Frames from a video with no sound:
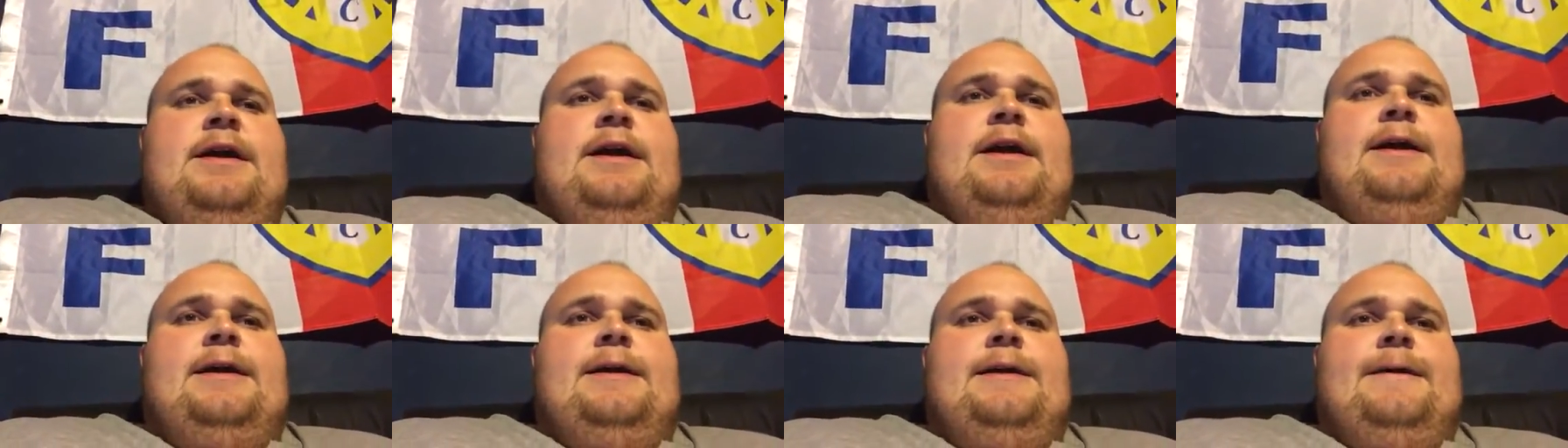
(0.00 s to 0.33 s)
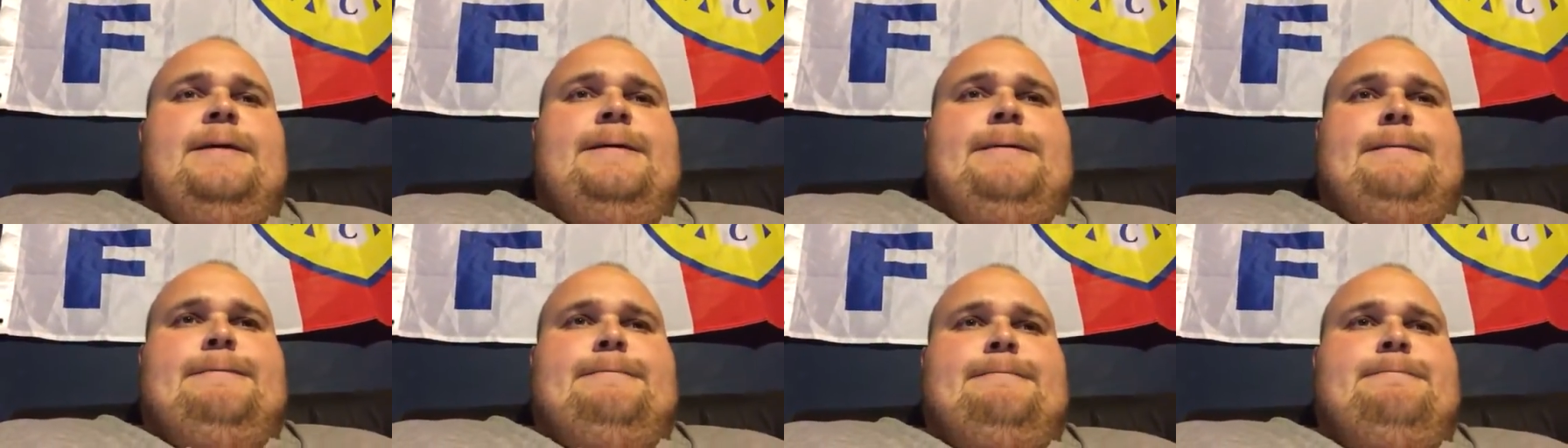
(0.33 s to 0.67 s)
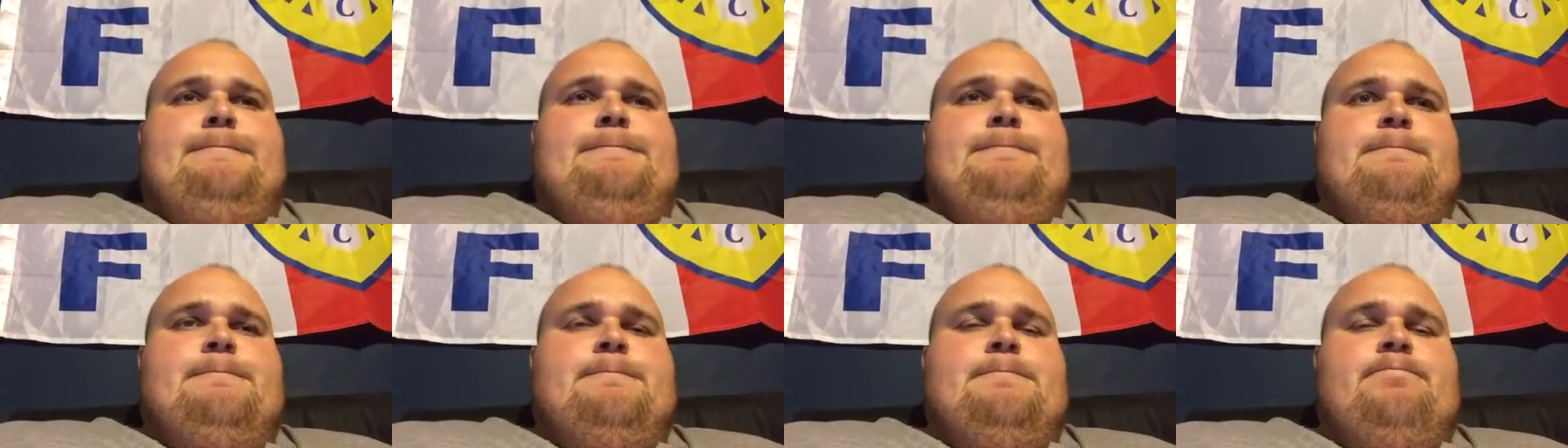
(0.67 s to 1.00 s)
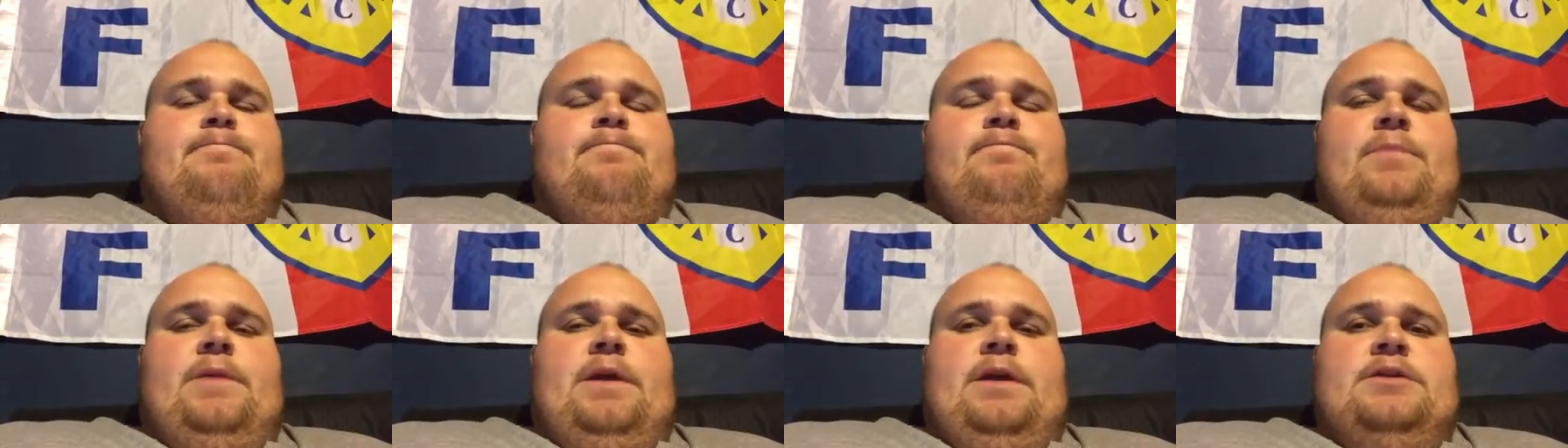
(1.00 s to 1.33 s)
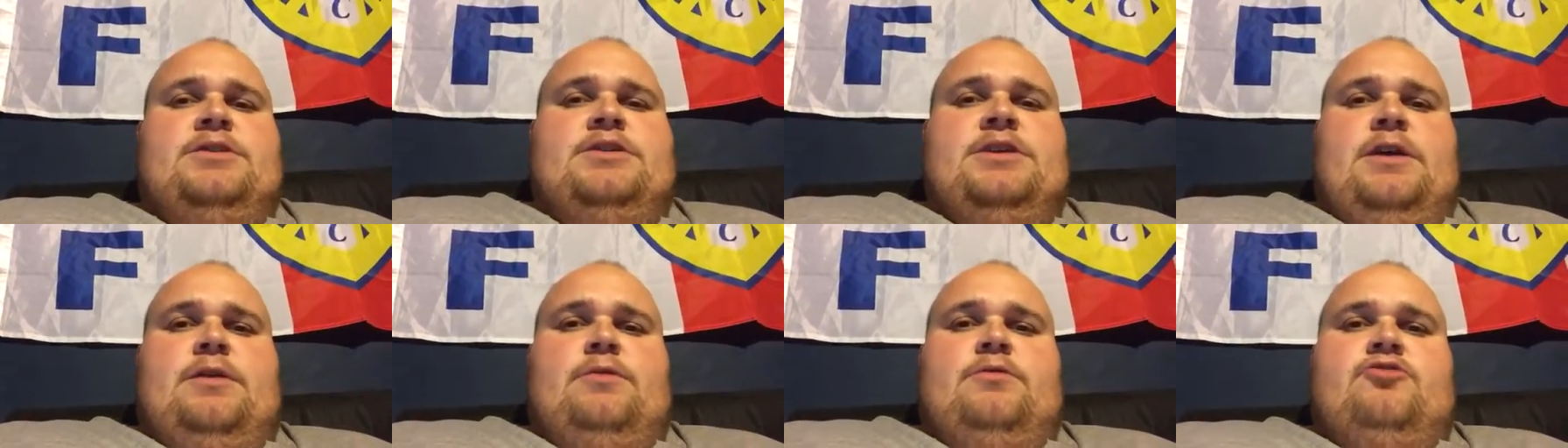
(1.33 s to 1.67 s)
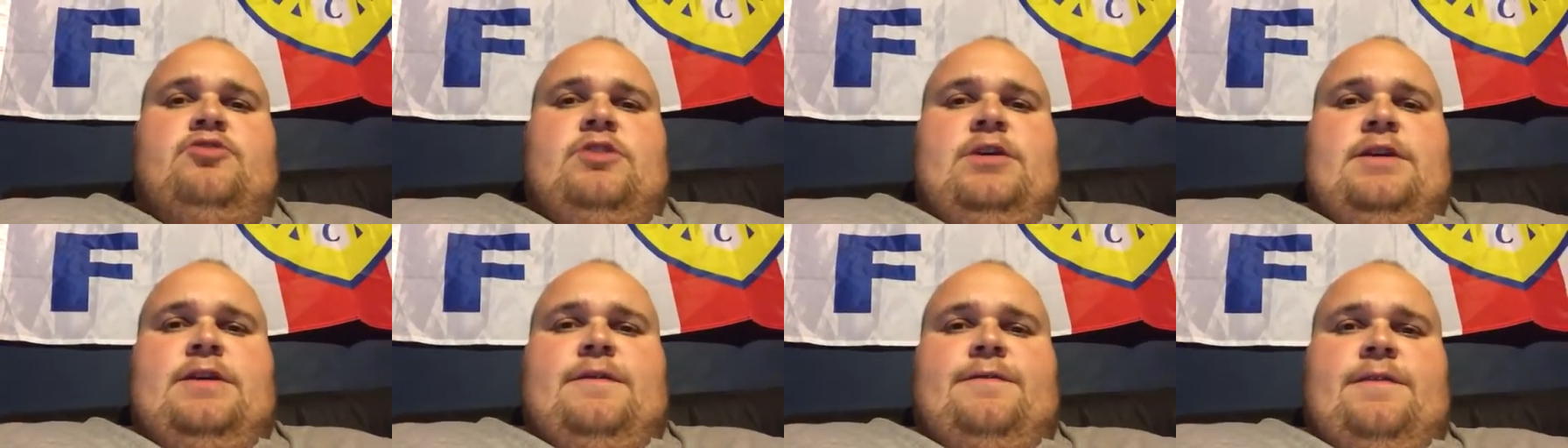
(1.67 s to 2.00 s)
Um, so
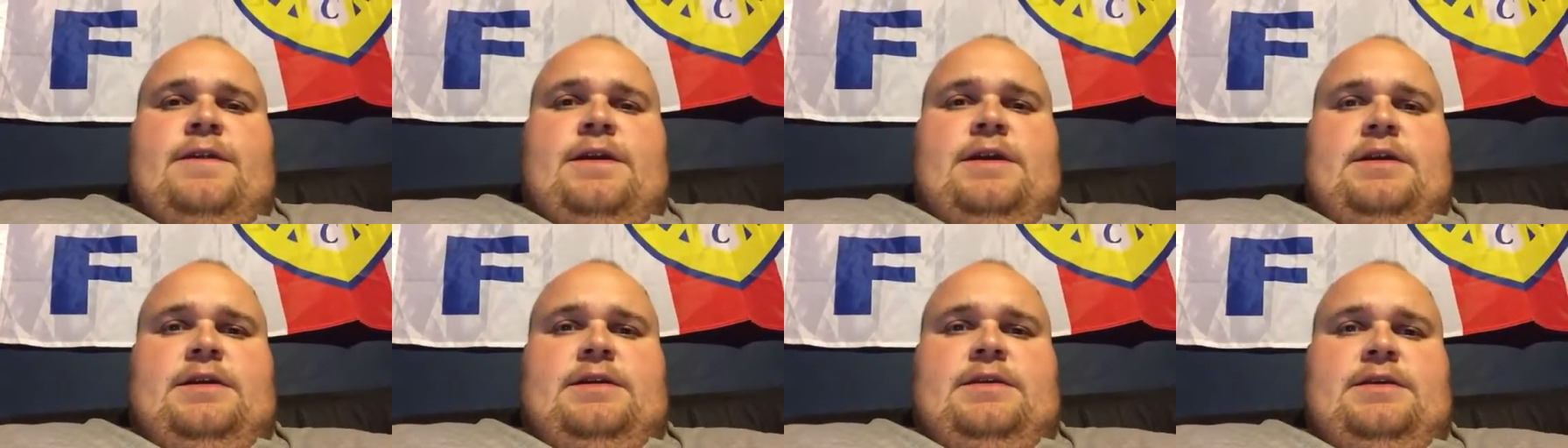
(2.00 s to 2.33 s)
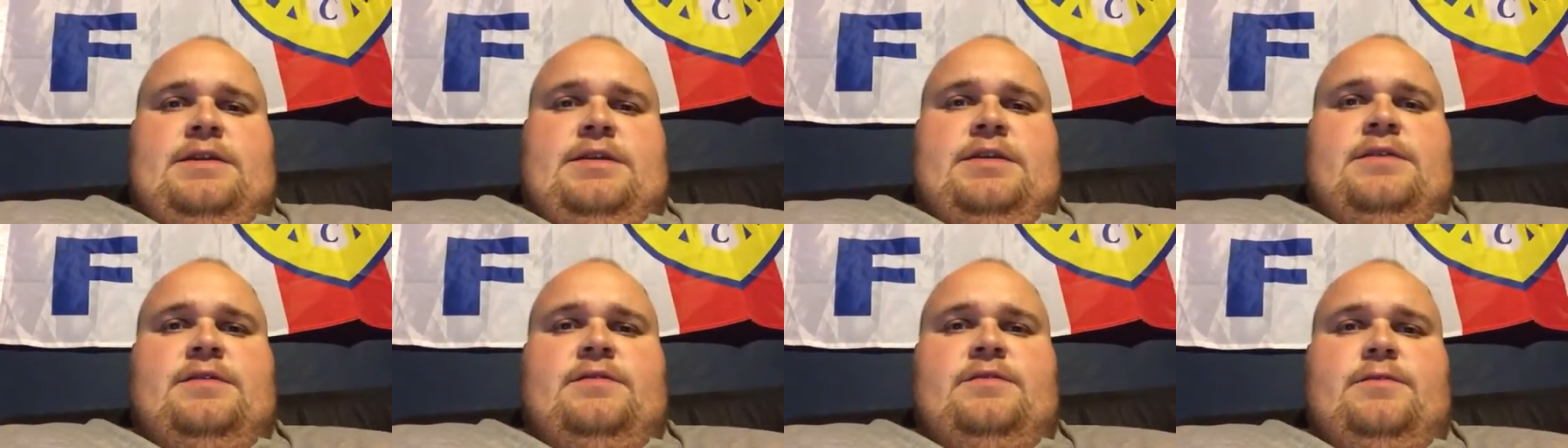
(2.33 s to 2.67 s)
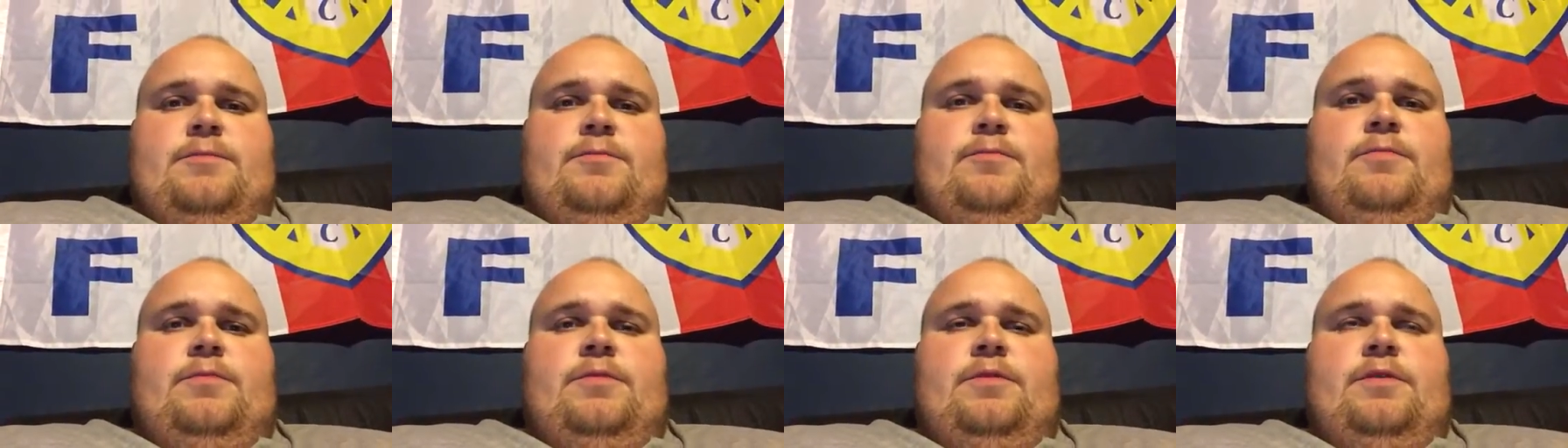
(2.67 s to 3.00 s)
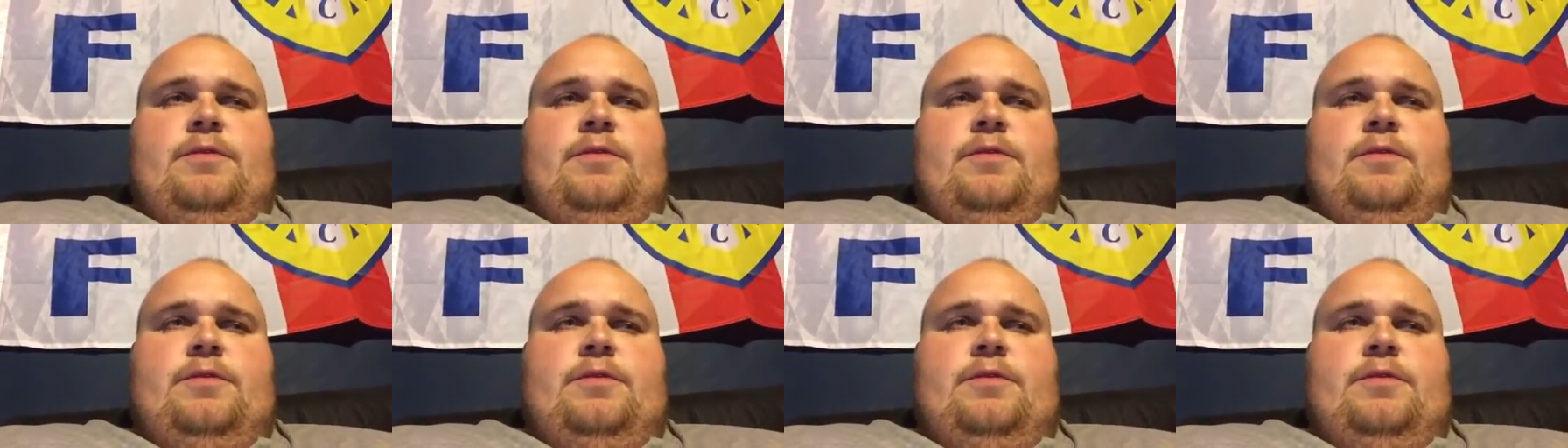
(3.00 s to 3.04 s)
trying to find the,